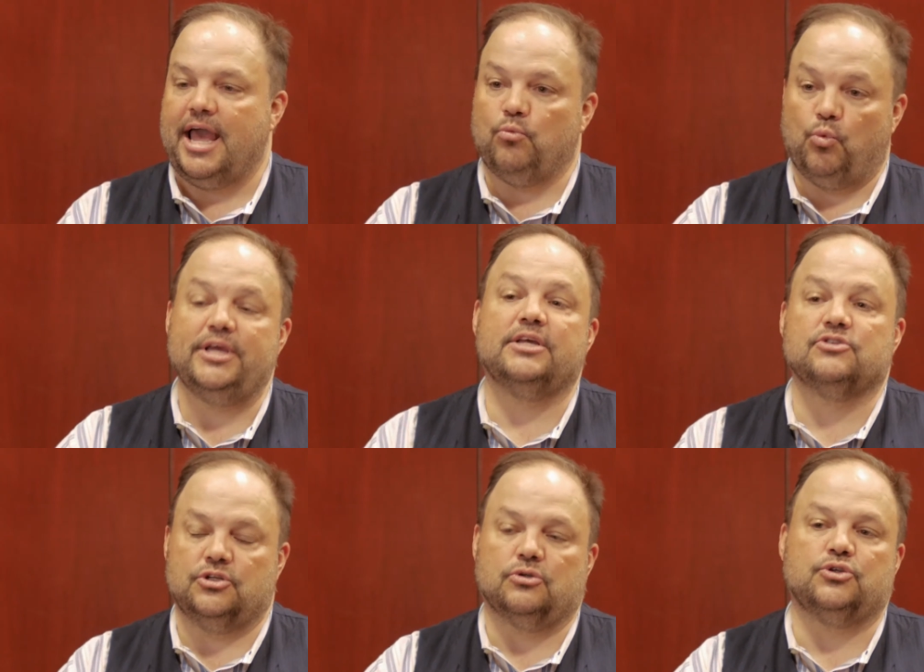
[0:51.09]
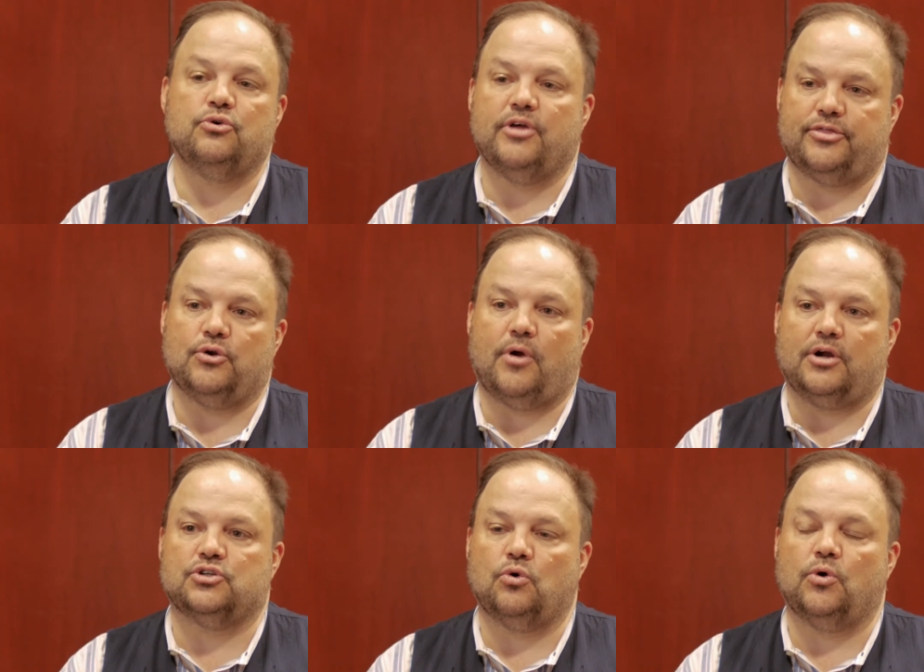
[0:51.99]
and we can still do that through
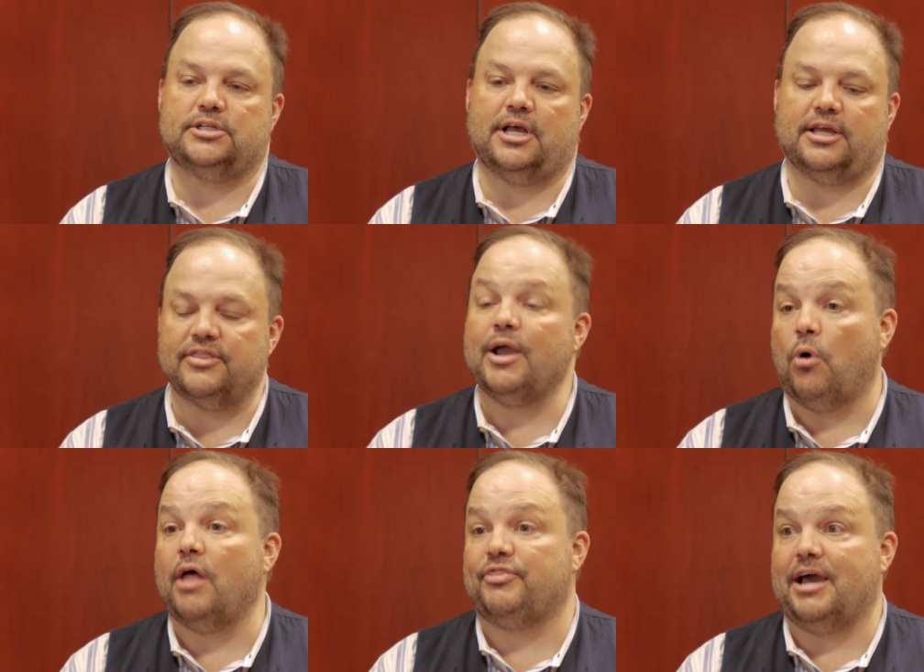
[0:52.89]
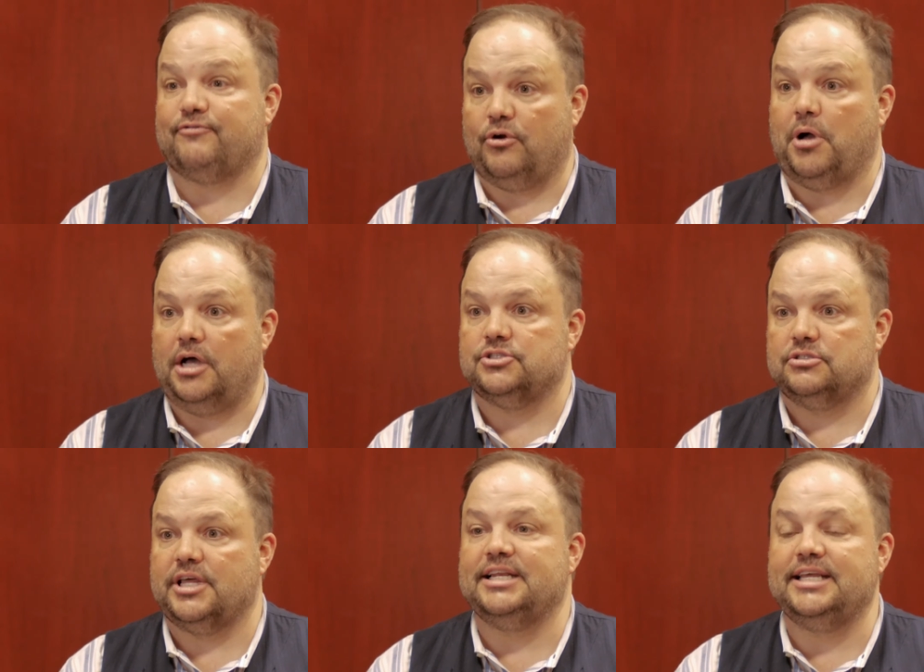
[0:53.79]
our storytelling, and they want that from us.
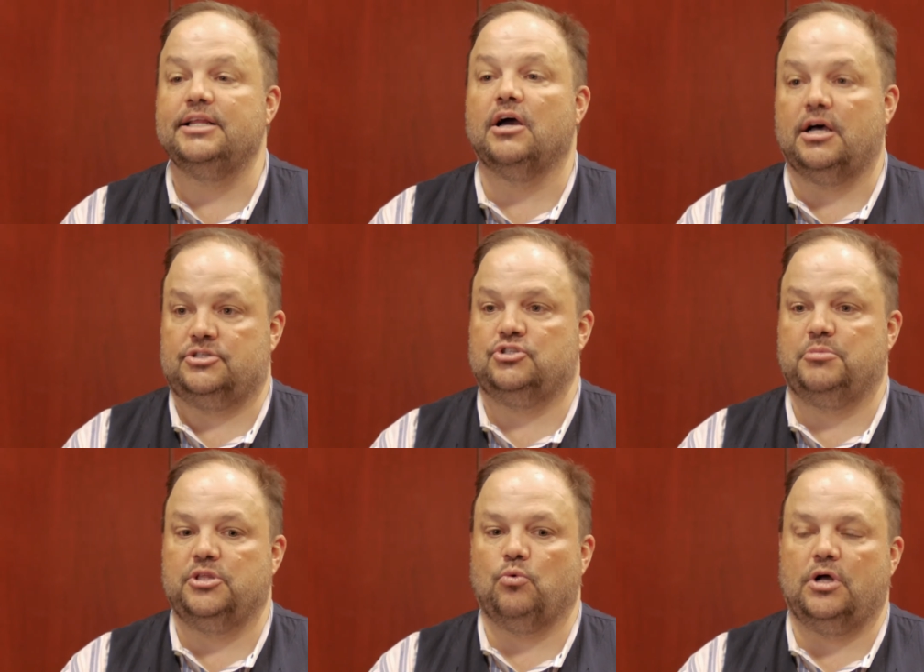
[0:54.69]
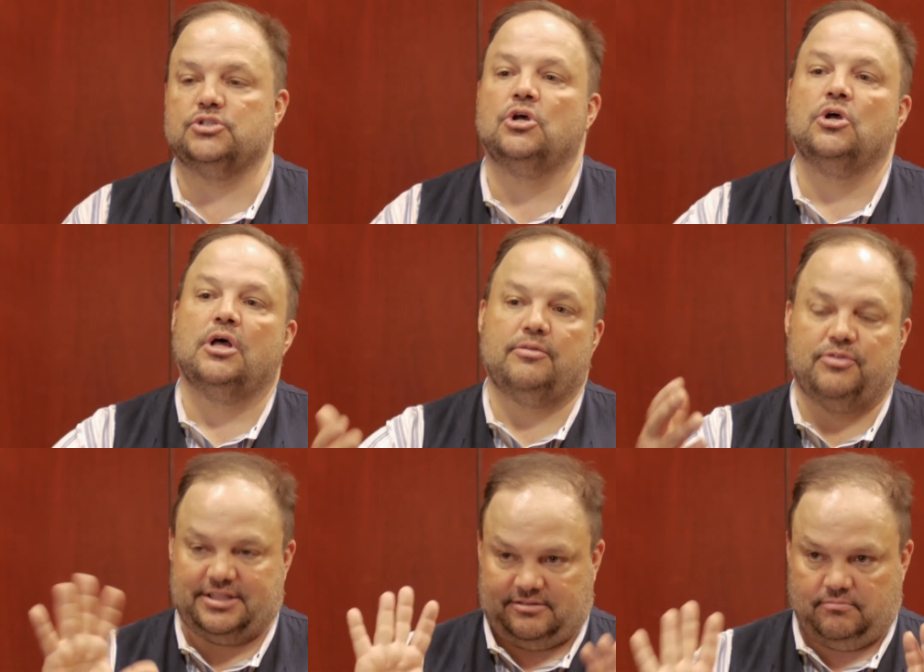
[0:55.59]
They need us to be the ones
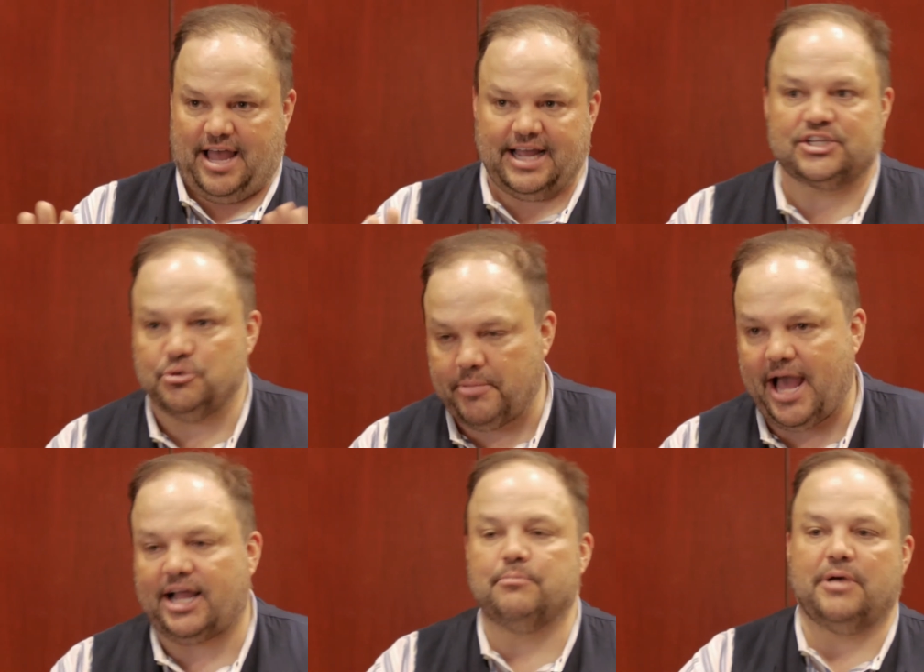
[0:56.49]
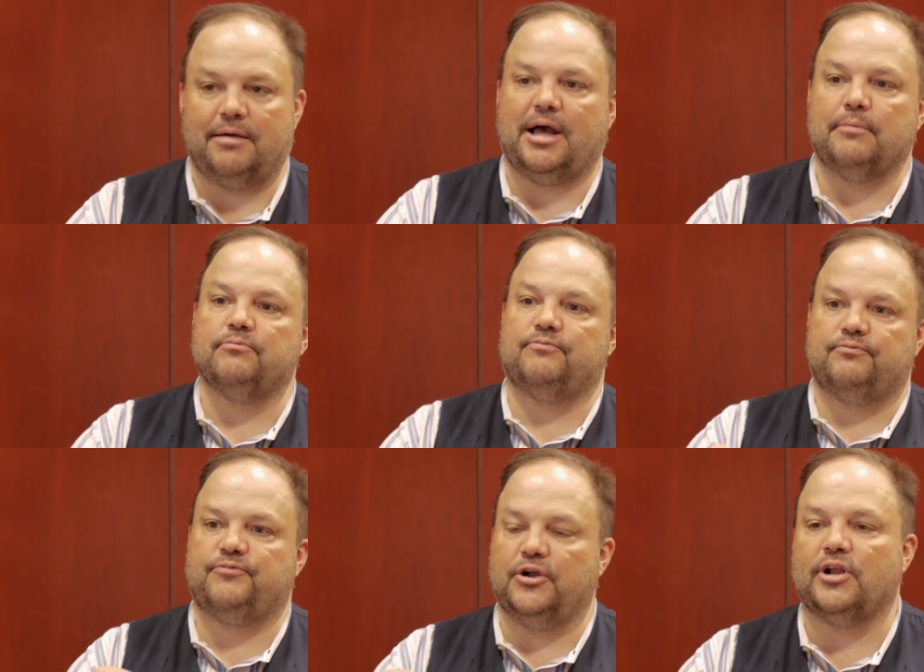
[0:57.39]
that, I got your back, I'm
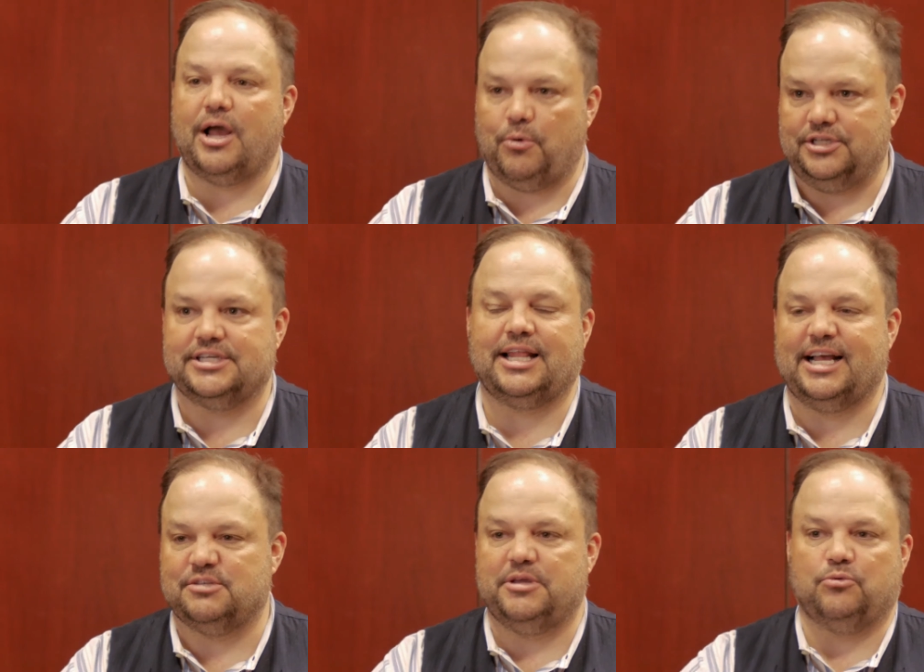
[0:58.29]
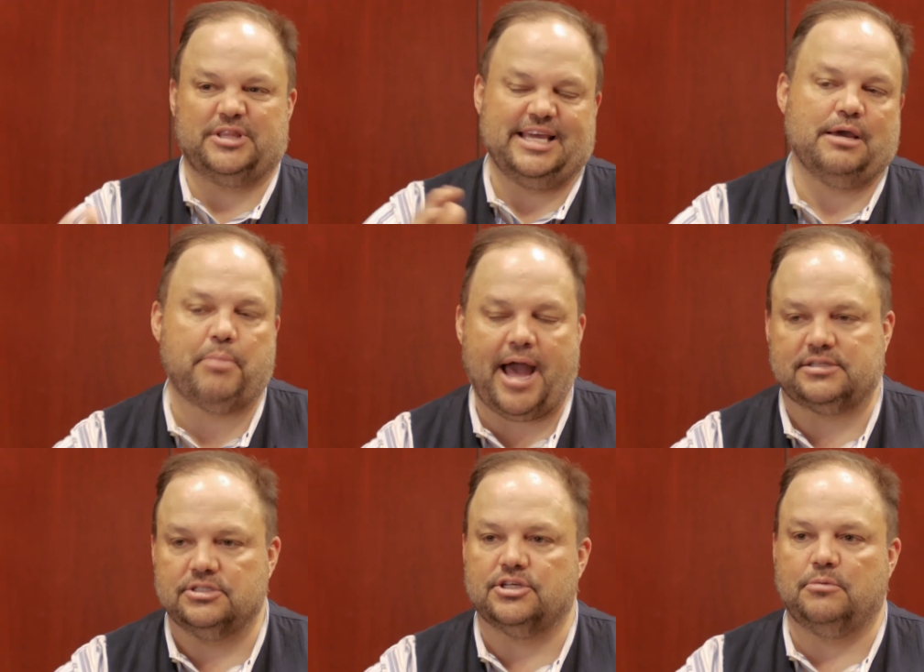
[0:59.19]
figuring out what these headlines mean and what the
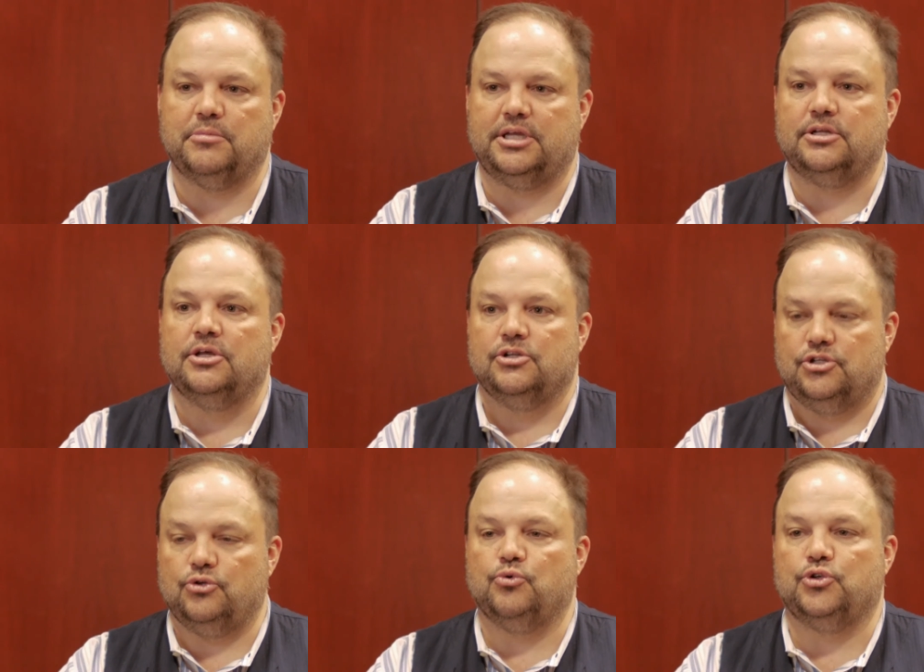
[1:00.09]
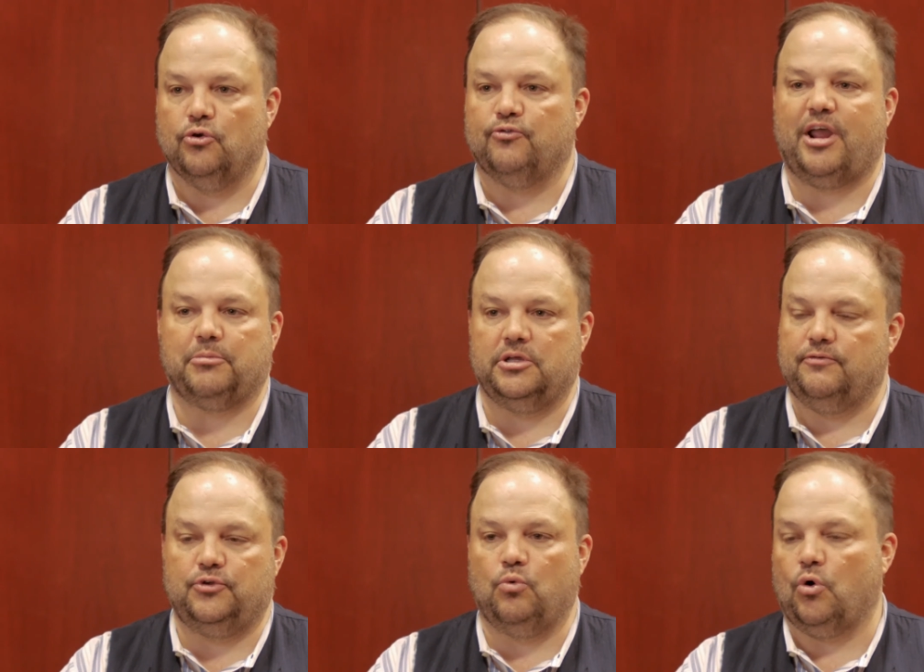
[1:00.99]
impact is going to mean to you and your family
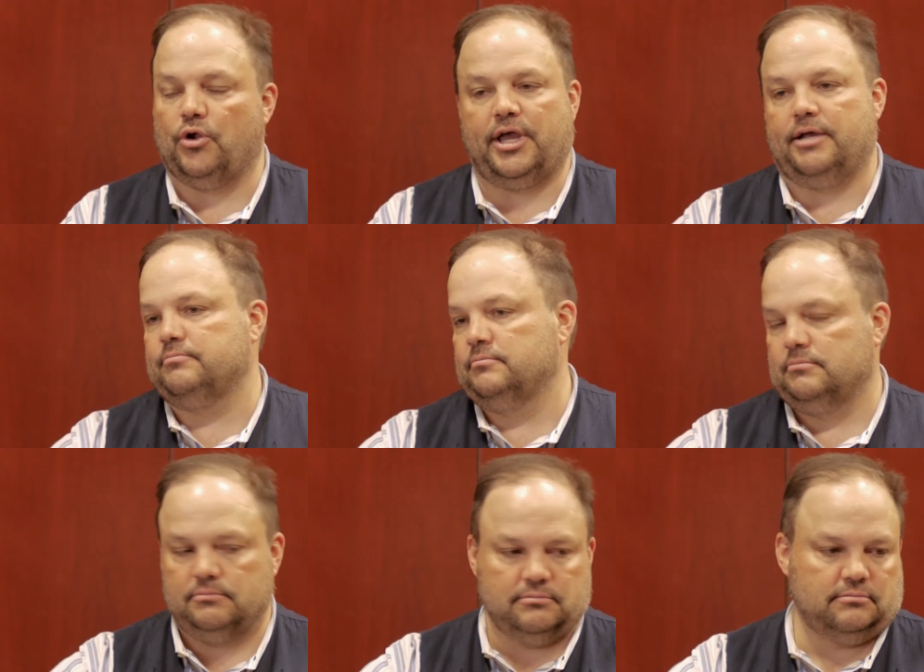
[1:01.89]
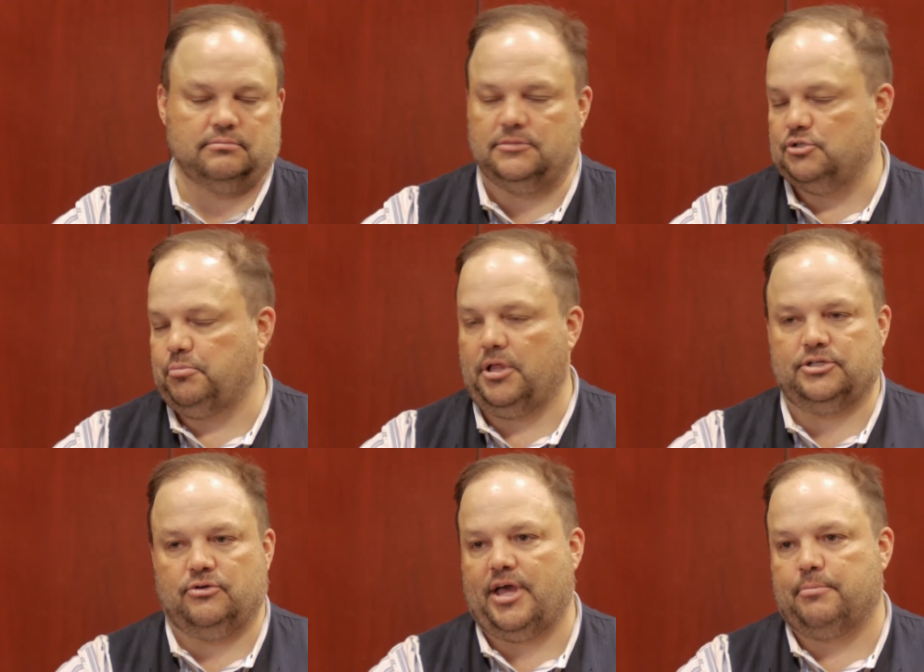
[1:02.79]
if you work at this
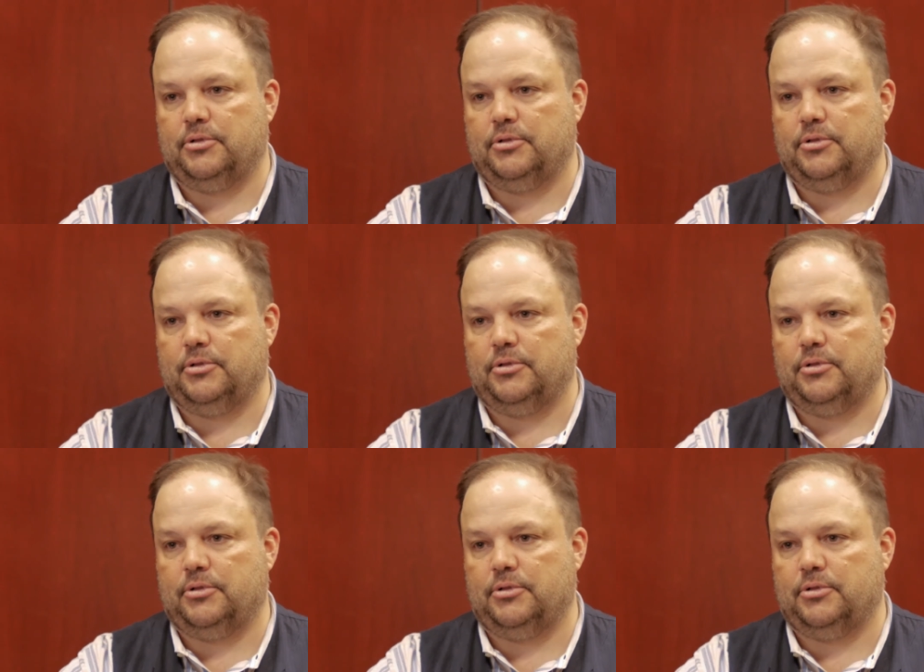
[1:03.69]
place or that